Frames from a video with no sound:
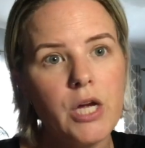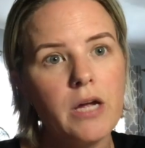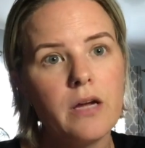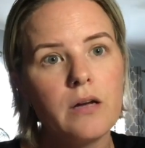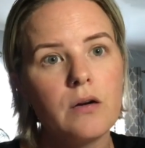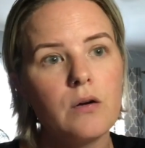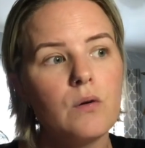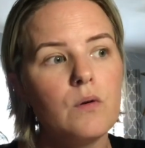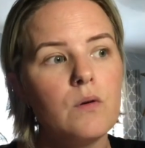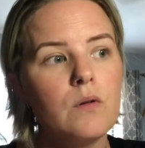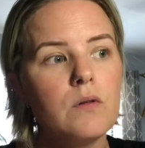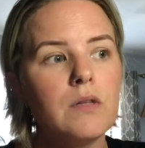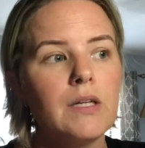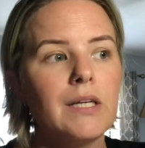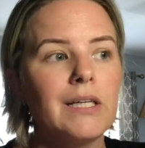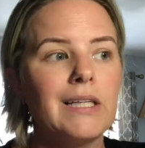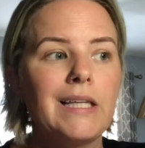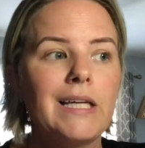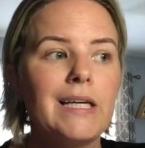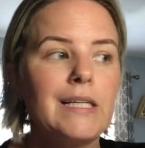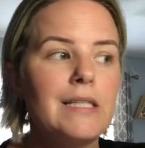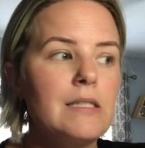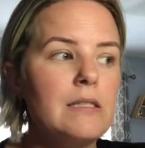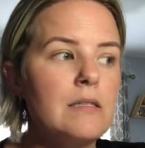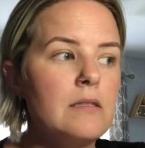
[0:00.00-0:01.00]
channel. Like
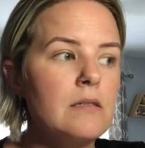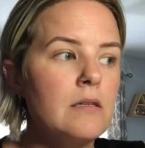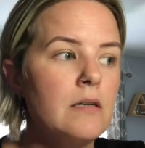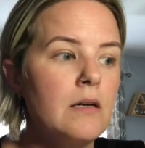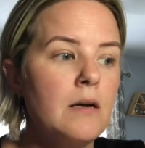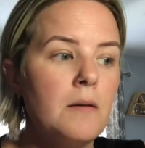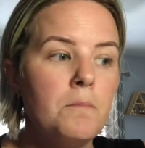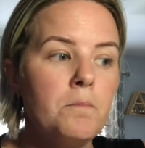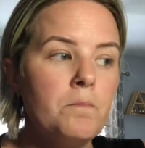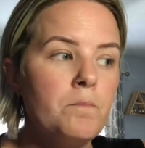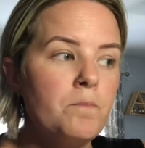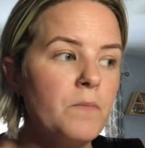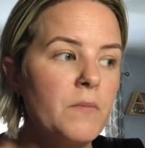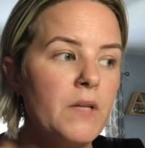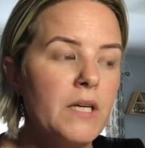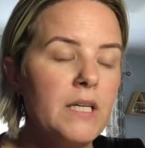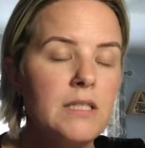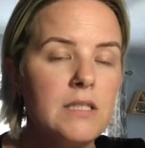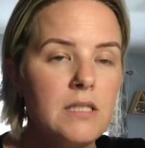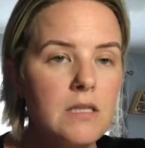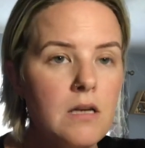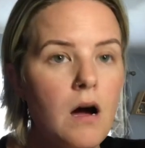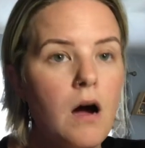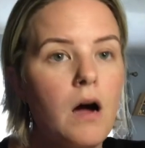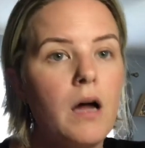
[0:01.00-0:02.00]
that's,
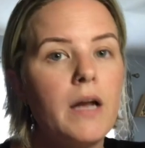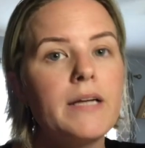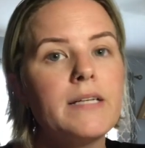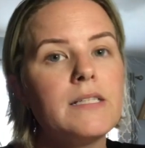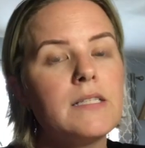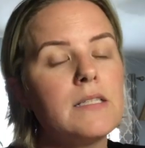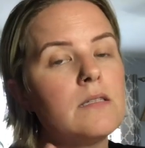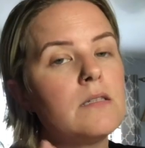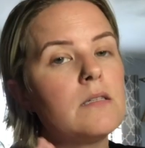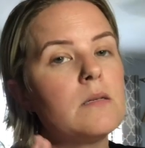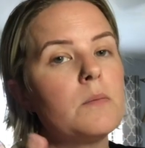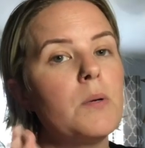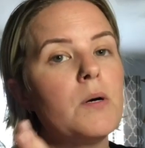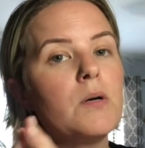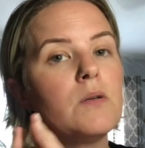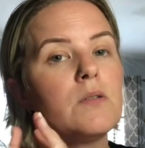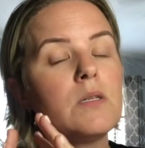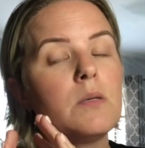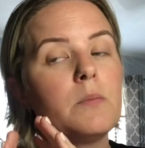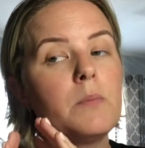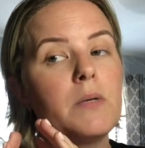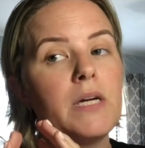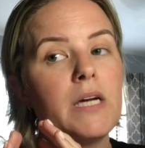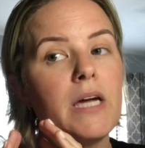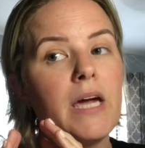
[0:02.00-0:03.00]
it's not, it's supposed
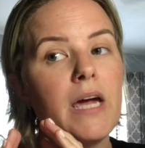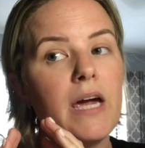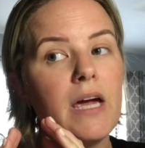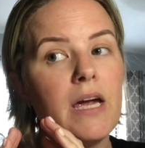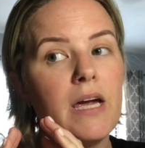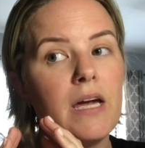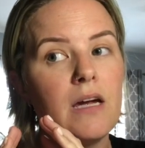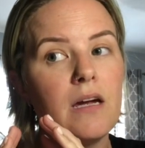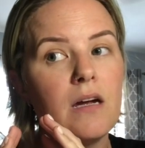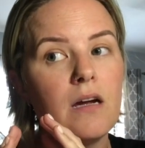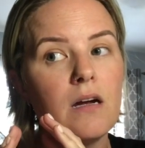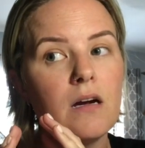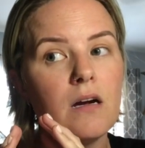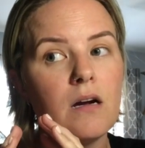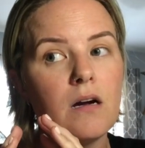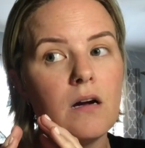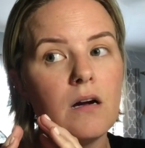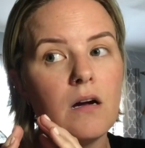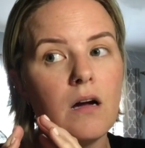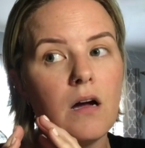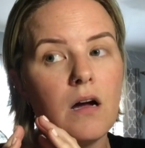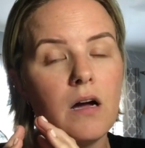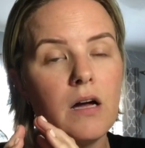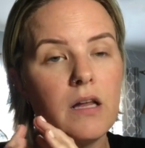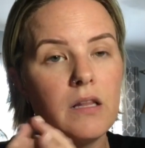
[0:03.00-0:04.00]
to be a
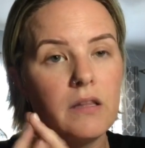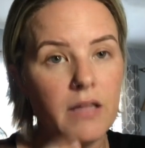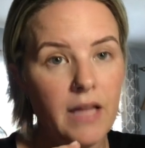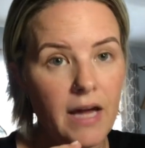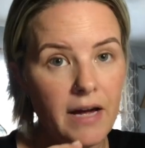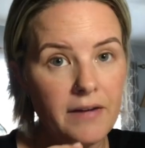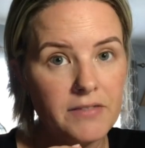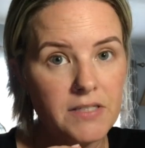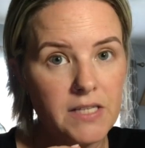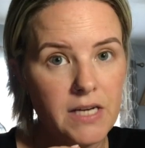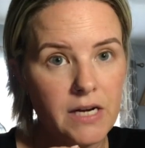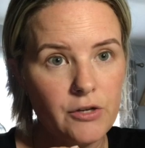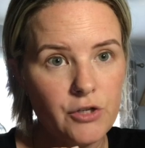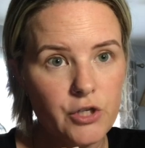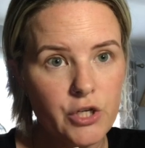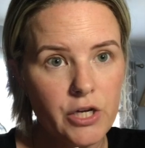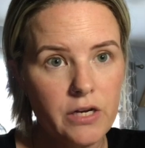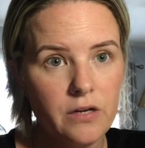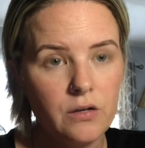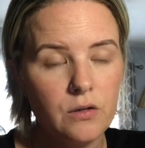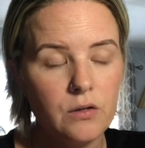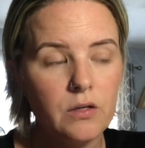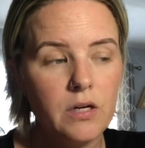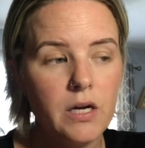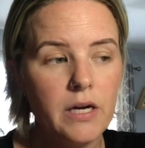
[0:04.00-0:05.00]
a lifestyle
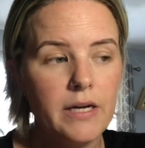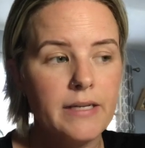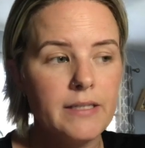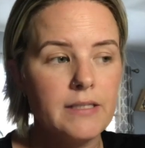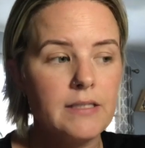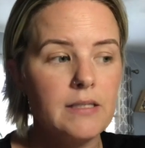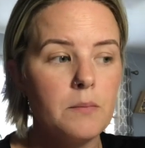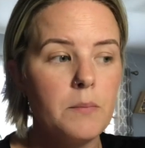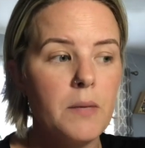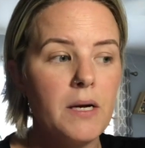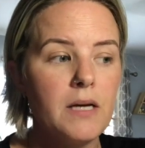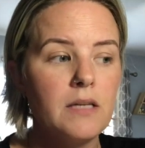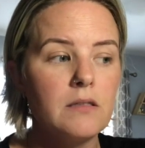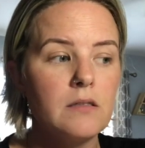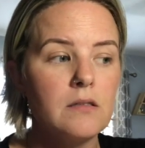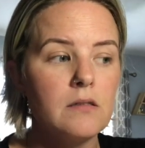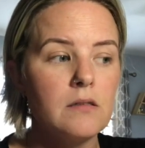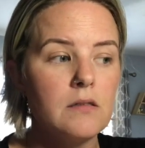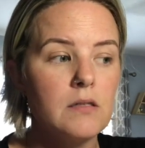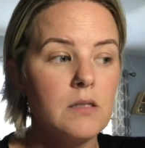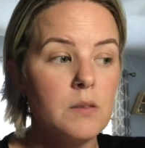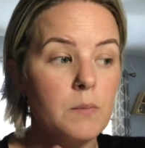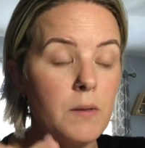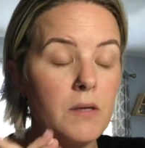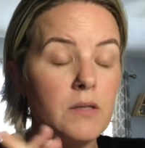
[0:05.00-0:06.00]
channel, and it's about
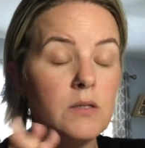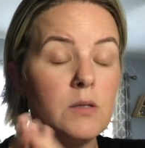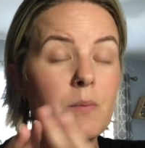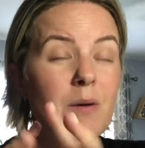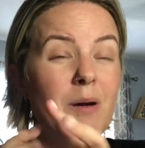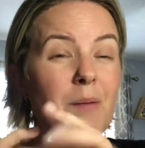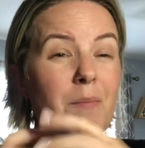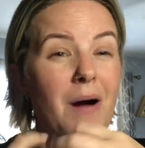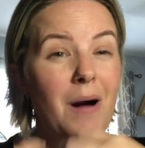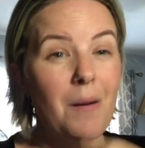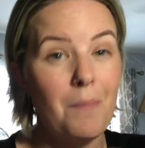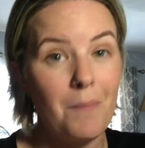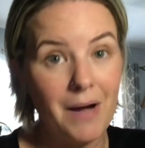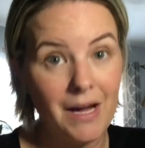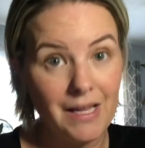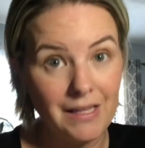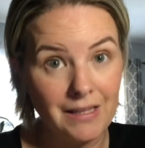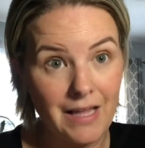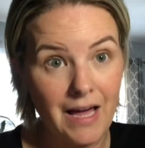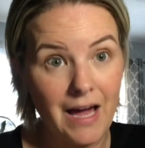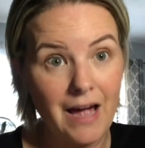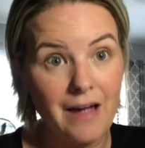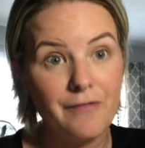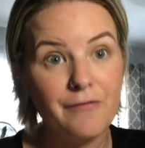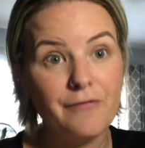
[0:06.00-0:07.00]
supposed to be about my
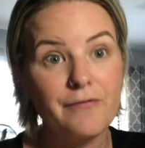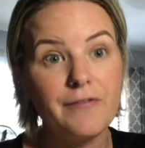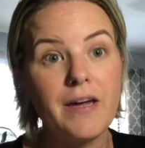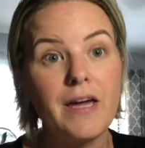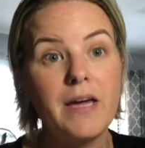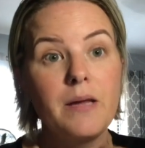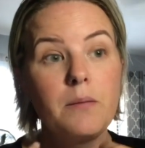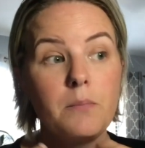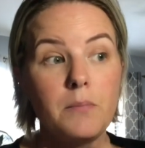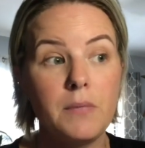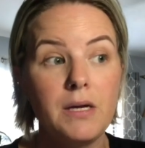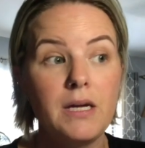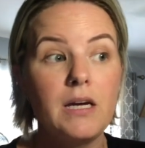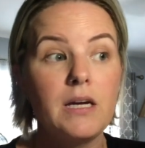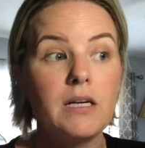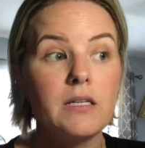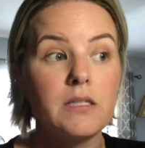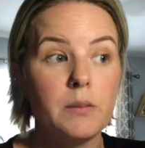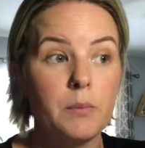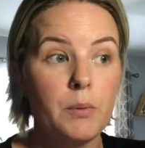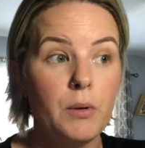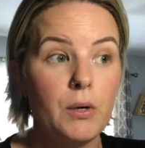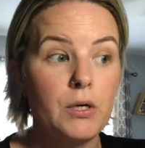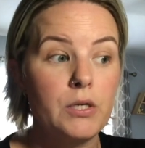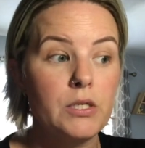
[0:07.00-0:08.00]
life and me as
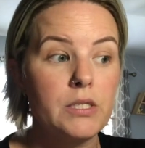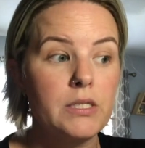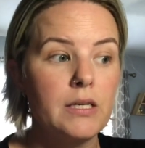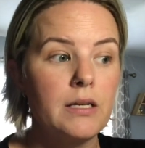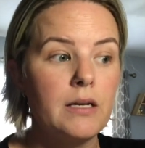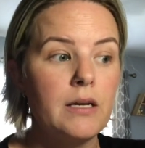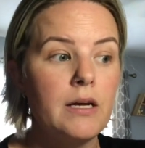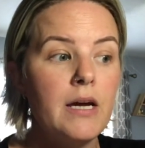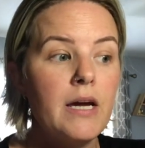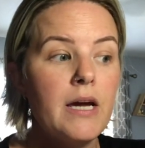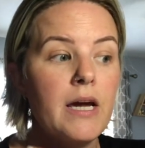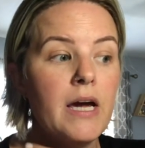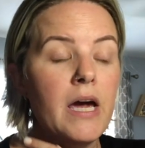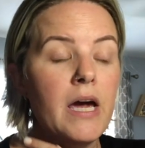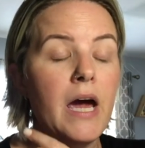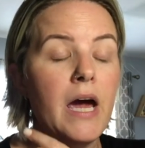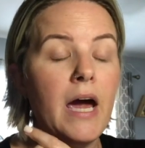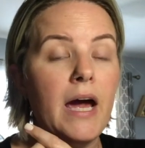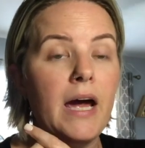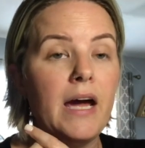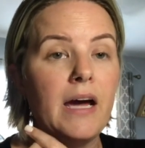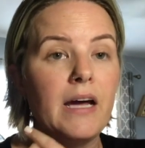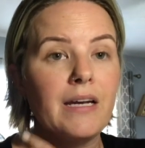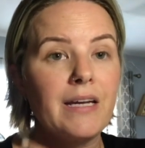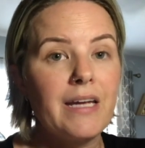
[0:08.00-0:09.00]
a person,
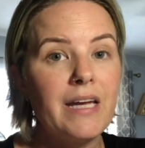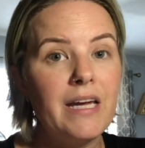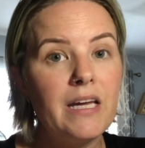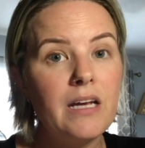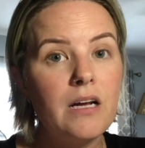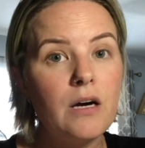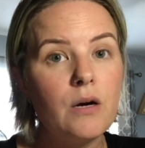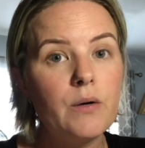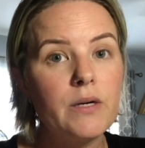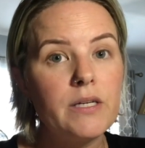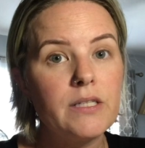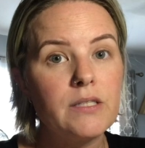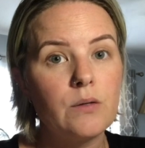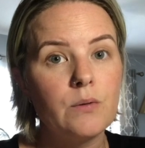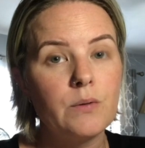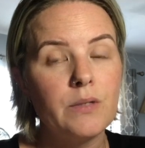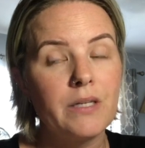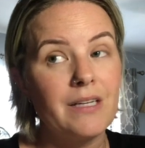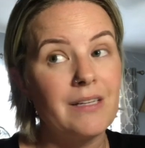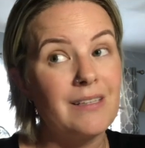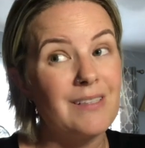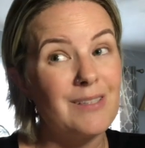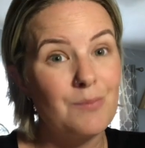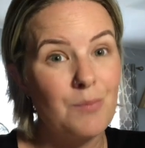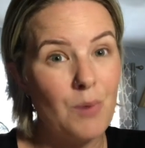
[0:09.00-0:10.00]
and keto is
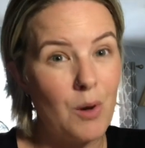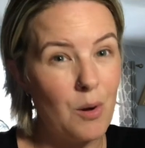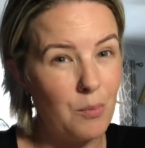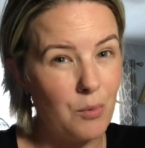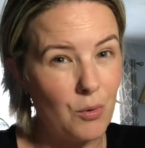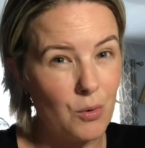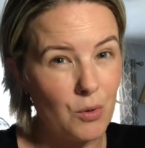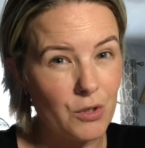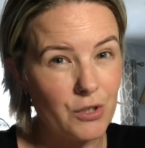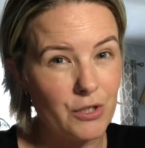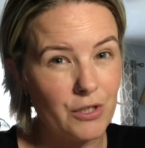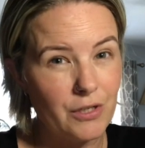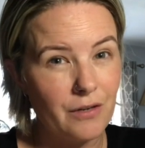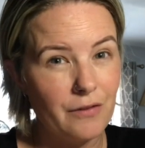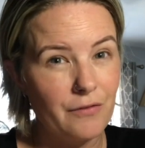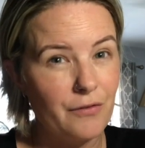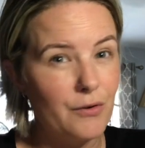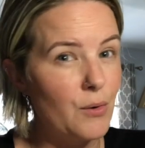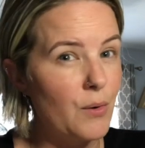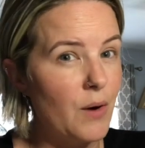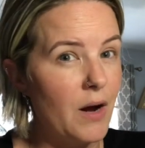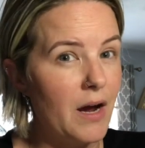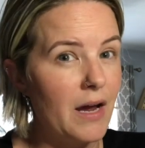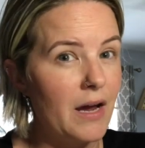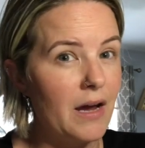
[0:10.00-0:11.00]
only a small portion of
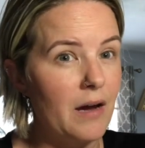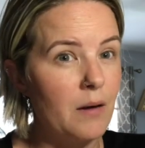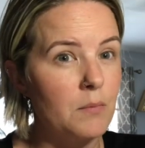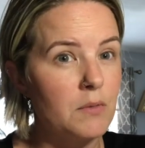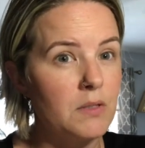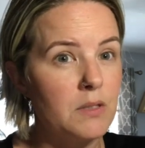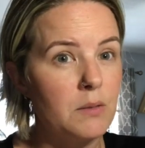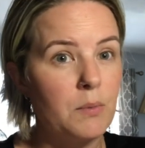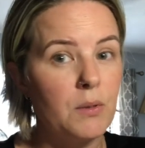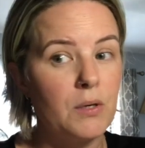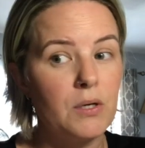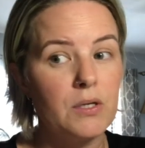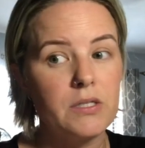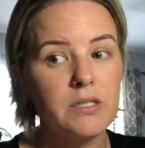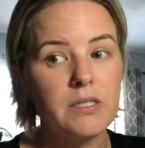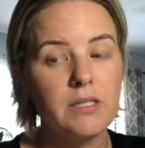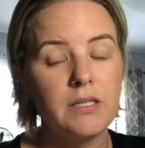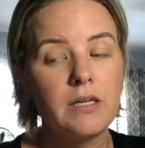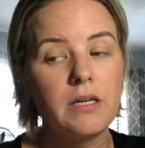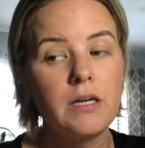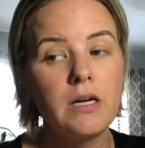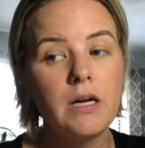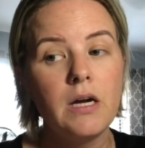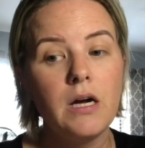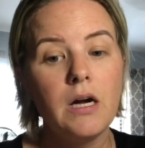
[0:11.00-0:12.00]
who I am as a
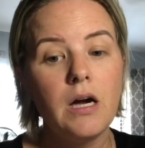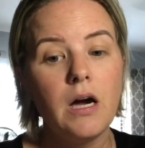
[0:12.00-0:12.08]
person.